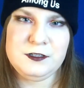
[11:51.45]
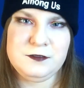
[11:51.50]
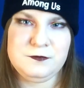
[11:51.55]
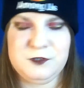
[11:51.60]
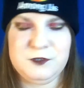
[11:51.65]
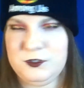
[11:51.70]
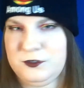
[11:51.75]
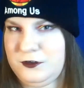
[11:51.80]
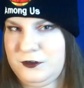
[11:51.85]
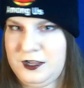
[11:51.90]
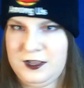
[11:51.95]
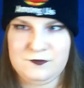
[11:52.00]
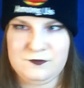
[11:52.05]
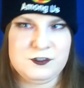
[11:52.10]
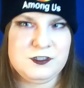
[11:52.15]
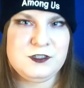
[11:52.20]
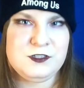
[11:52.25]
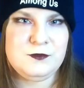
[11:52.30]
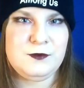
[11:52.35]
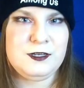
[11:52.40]
You don't have to
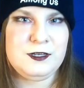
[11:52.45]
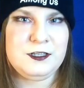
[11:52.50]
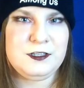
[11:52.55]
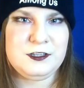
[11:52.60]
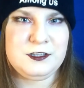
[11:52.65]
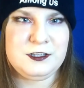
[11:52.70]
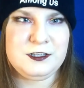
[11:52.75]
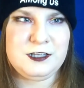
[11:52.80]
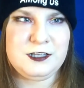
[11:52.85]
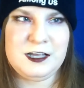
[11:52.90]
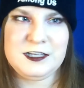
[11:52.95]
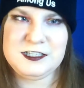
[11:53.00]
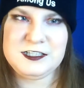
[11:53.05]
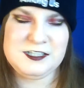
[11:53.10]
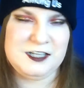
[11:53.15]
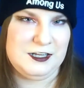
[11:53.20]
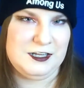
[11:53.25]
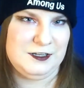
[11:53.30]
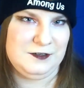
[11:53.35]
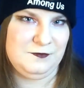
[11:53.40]
do anything I
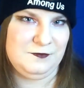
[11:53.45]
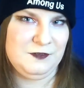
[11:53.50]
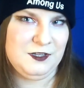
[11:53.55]
say.